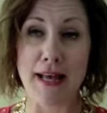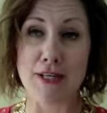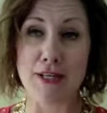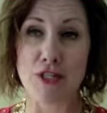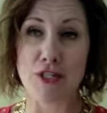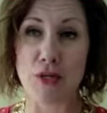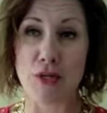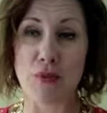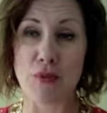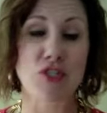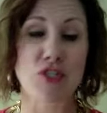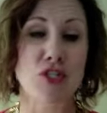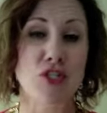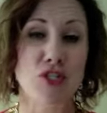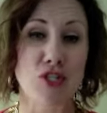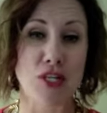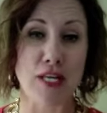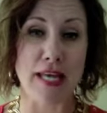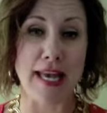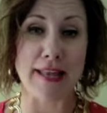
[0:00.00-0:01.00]
She wishes
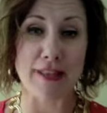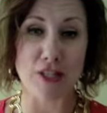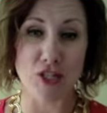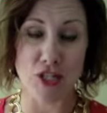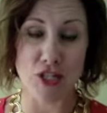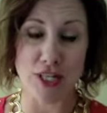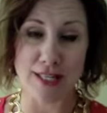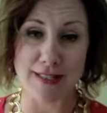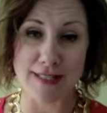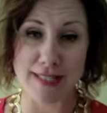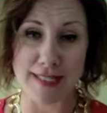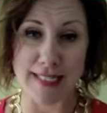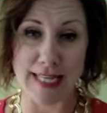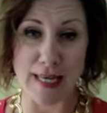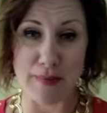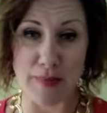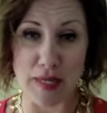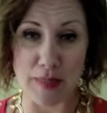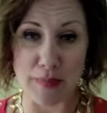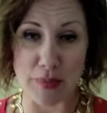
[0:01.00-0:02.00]
she had the chance to
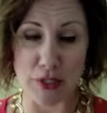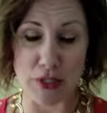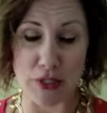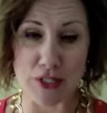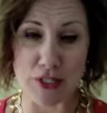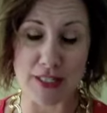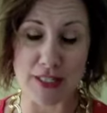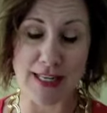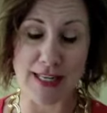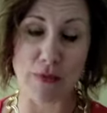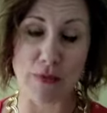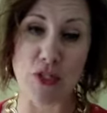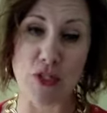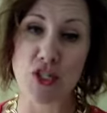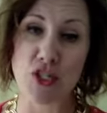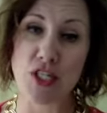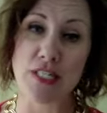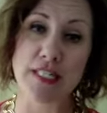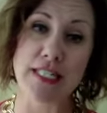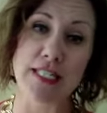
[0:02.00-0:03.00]
tell me in person, and I wish
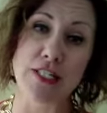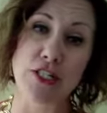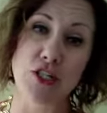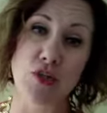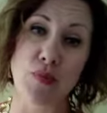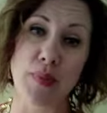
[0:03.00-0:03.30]
she did too,